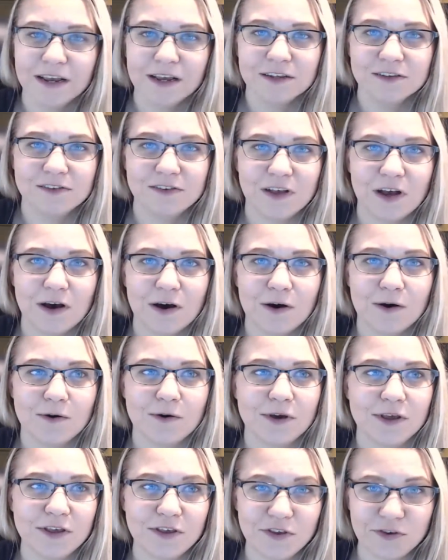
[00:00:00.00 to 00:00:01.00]

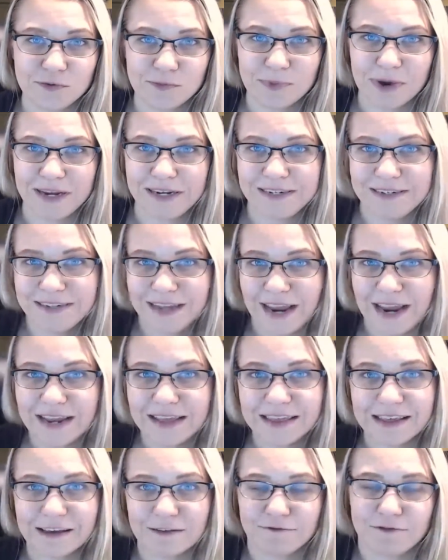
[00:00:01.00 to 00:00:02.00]
So you might
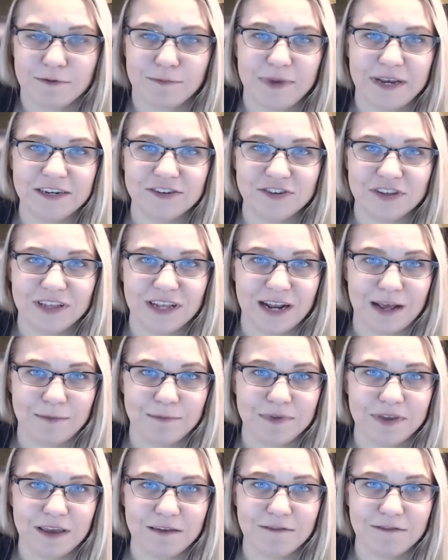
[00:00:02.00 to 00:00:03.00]
take the information that
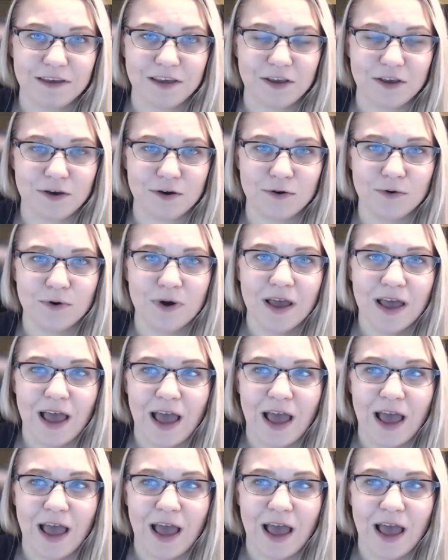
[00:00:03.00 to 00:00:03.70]
I'm giving you